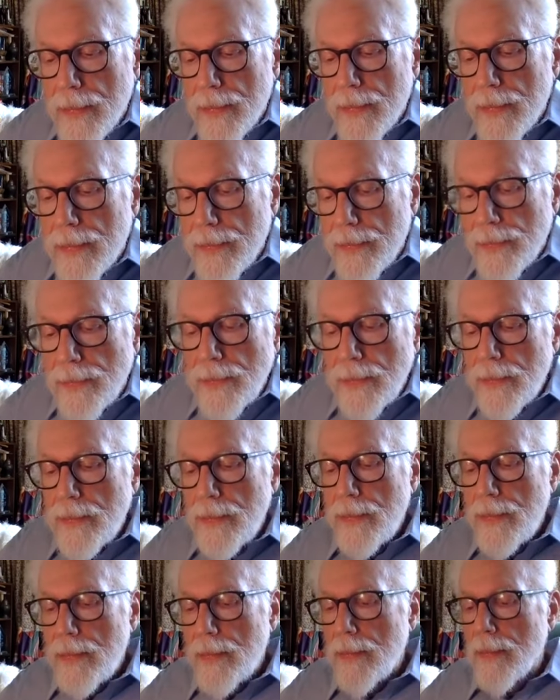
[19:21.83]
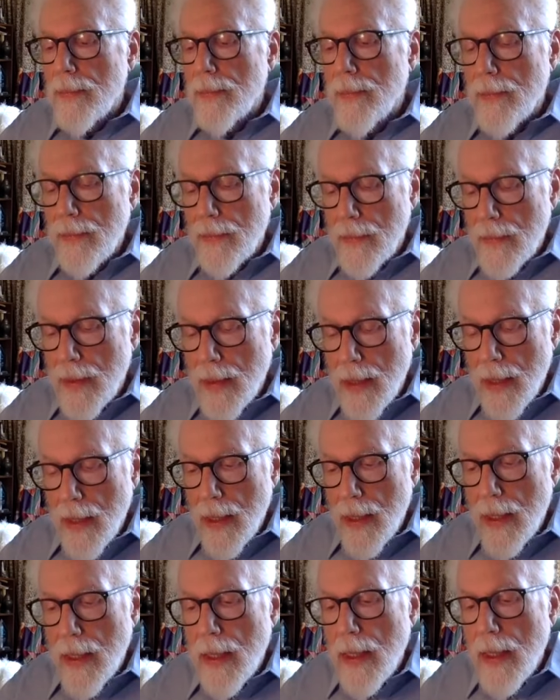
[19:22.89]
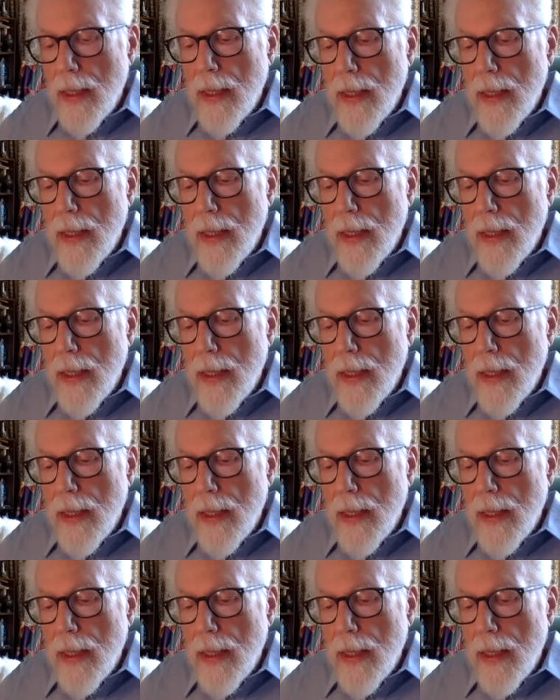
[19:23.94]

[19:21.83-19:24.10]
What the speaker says: Nobody speaks.